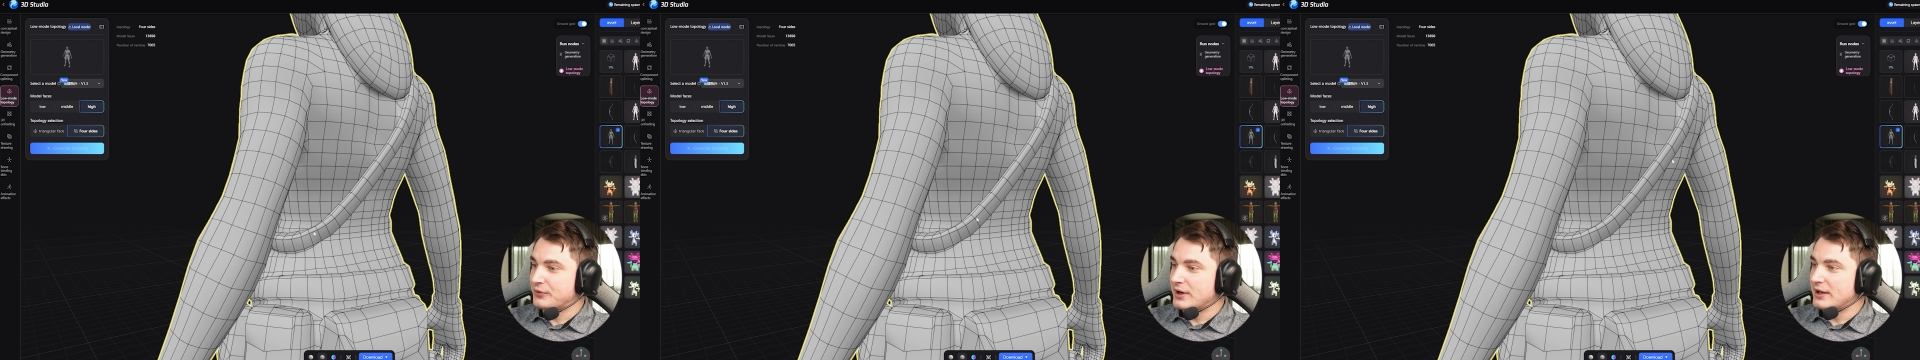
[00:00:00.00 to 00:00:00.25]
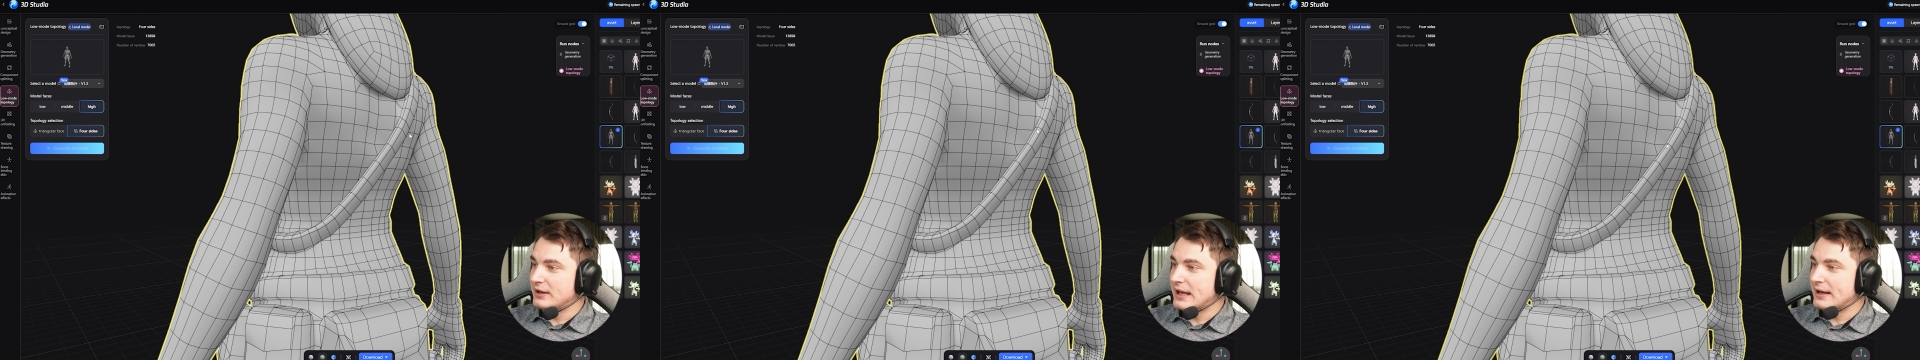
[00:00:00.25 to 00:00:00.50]

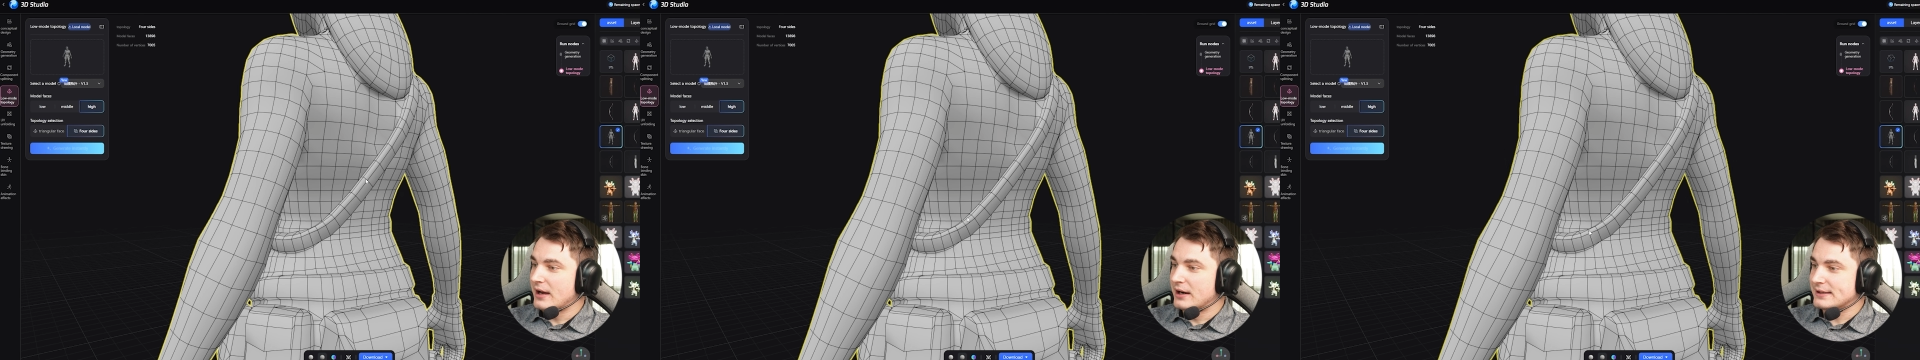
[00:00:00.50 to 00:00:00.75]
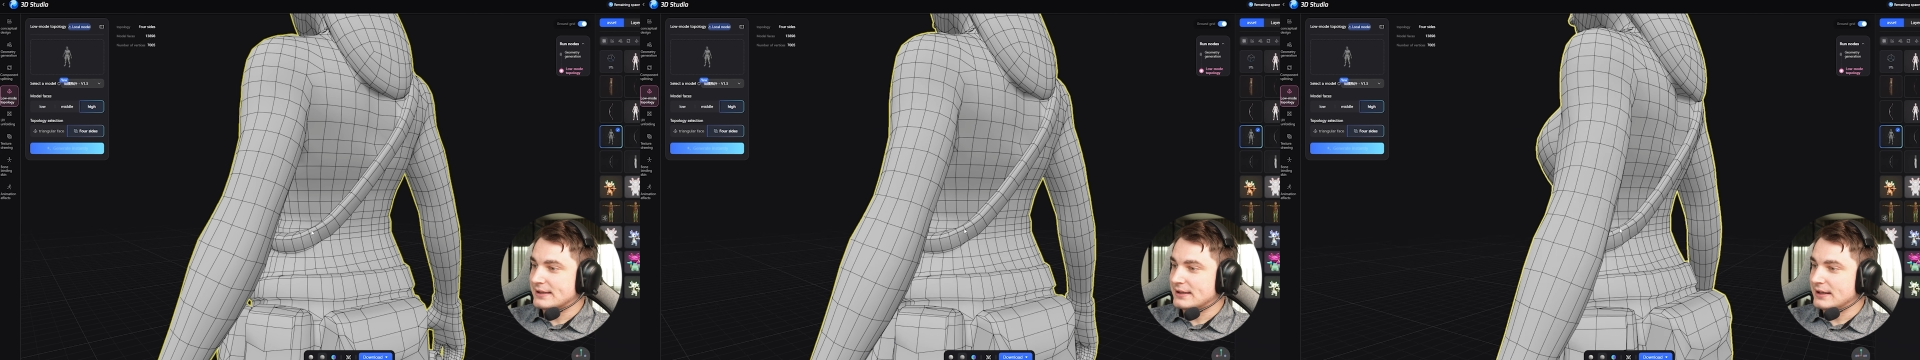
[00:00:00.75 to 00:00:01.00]
it
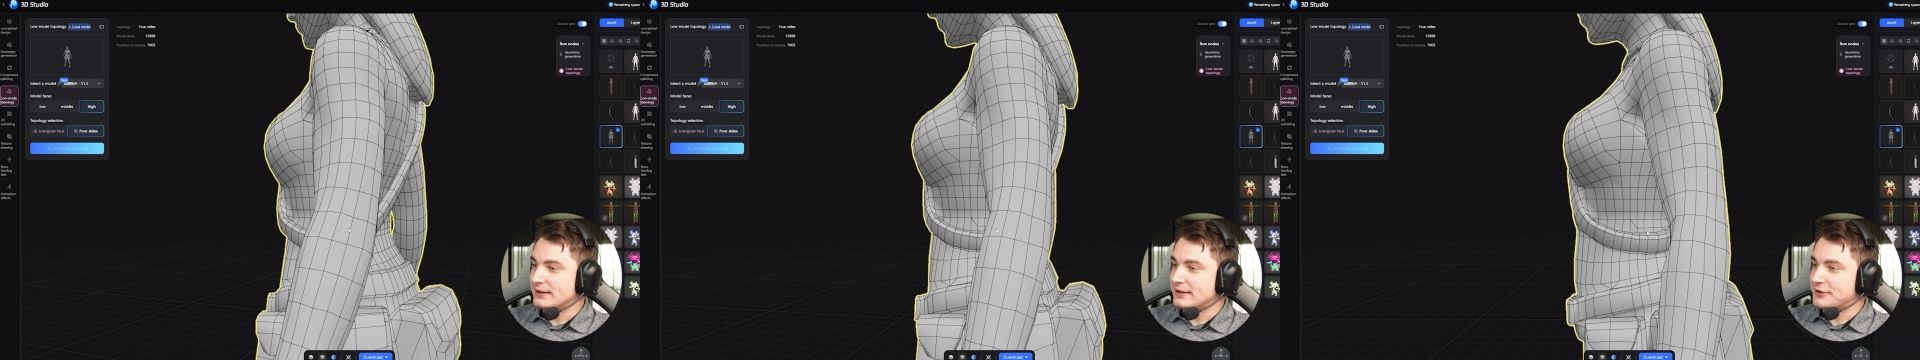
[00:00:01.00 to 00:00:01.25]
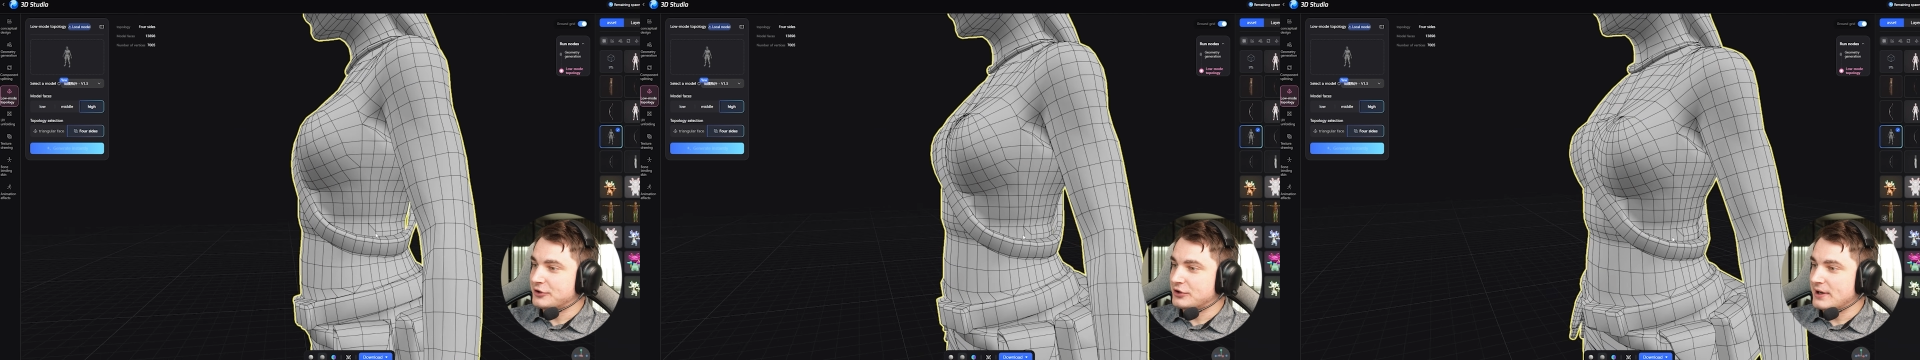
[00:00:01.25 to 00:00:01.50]
understands the
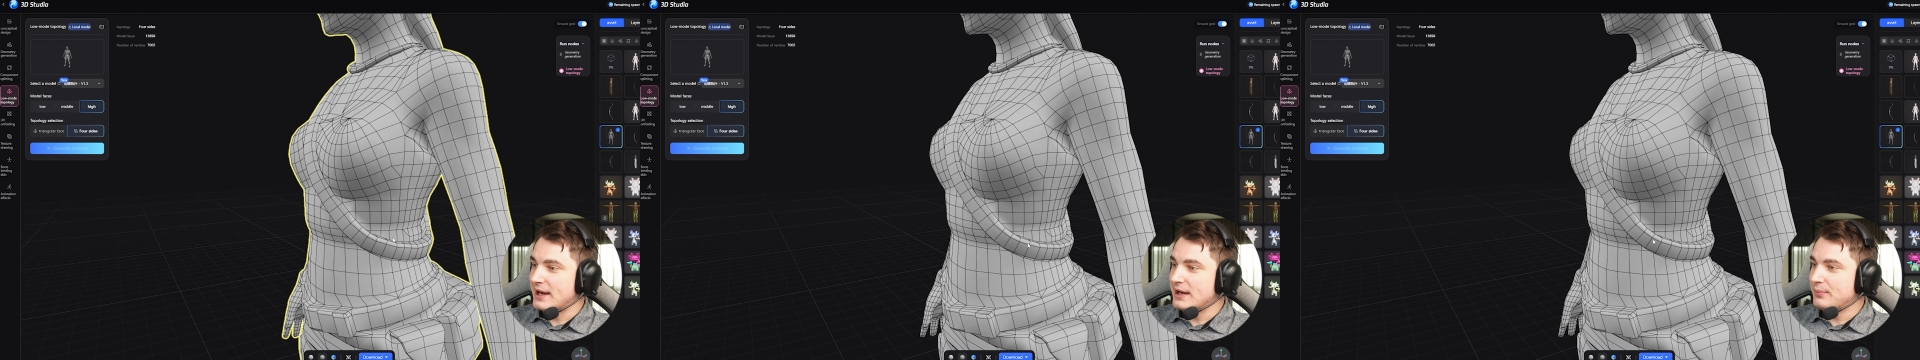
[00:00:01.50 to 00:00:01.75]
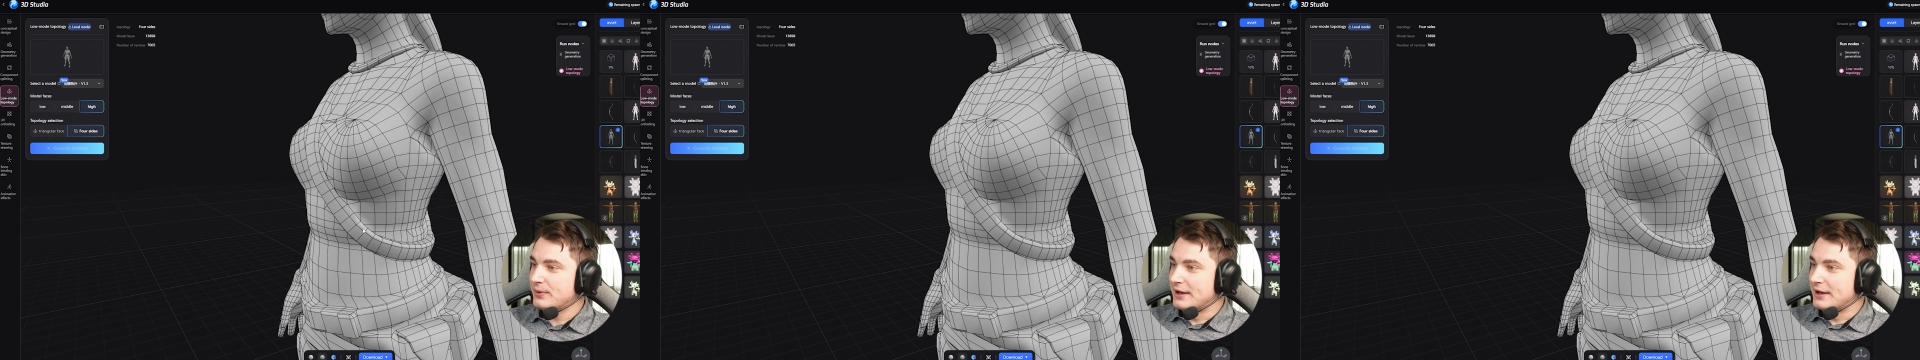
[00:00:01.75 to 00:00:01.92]
shape